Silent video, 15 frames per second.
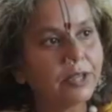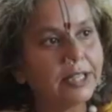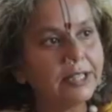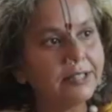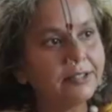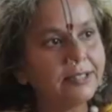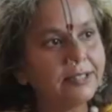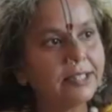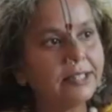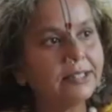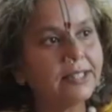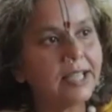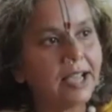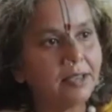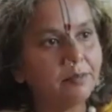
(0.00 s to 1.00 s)
in
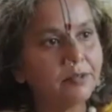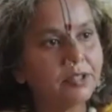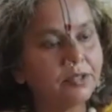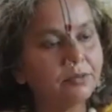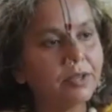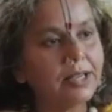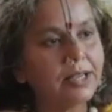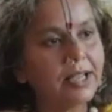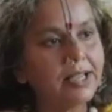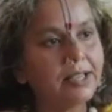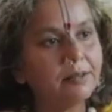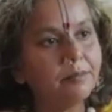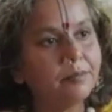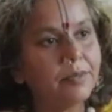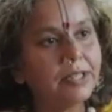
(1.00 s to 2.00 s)
recent times, when
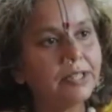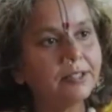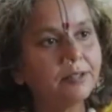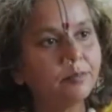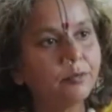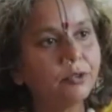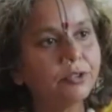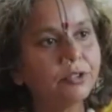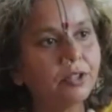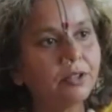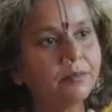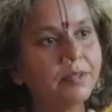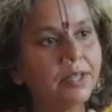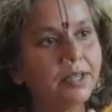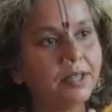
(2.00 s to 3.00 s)
I meet most
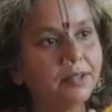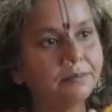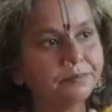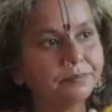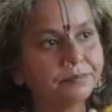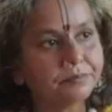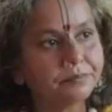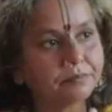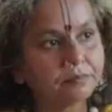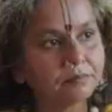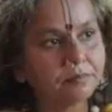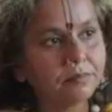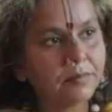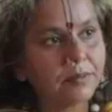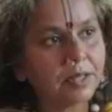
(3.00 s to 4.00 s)
of the
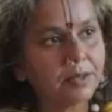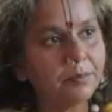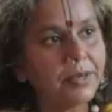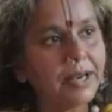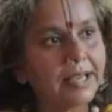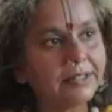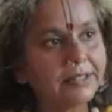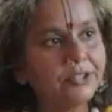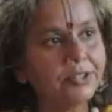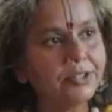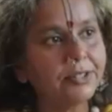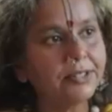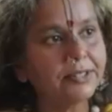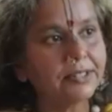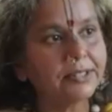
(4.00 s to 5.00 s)

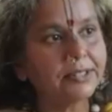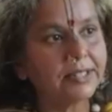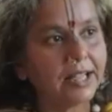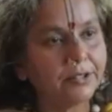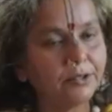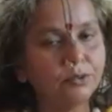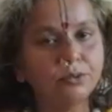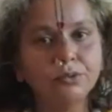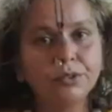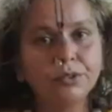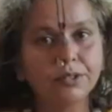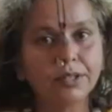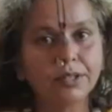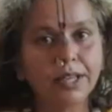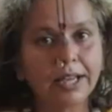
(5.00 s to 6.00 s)
practitioners and
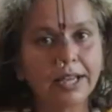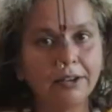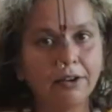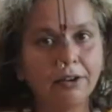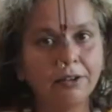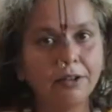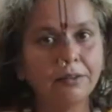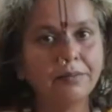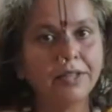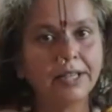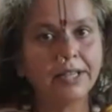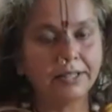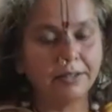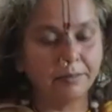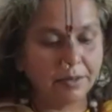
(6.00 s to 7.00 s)
sadhus and all of
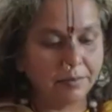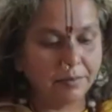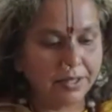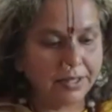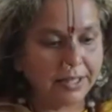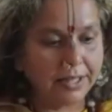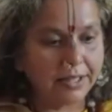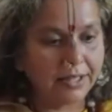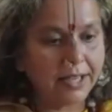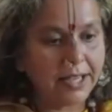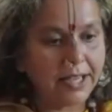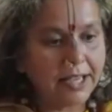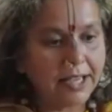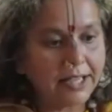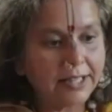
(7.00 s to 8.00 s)
that in my meeting,
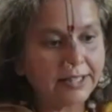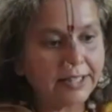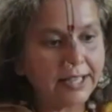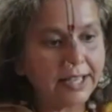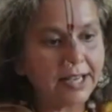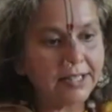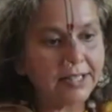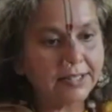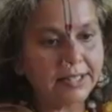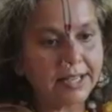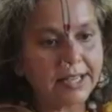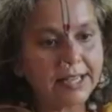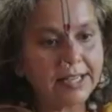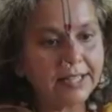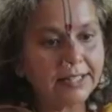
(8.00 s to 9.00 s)
they are
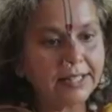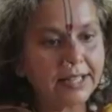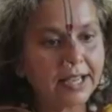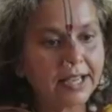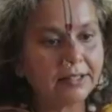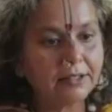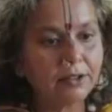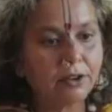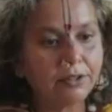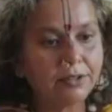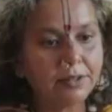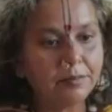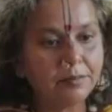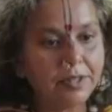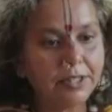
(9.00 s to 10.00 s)
saying that
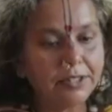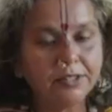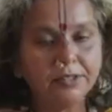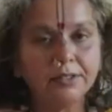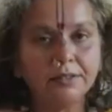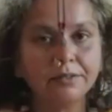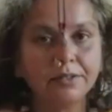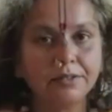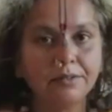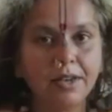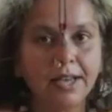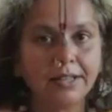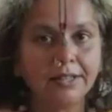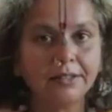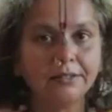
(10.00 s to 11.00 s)
contemplation of
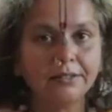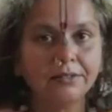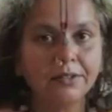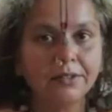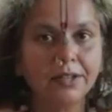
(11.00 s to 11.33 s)
divine,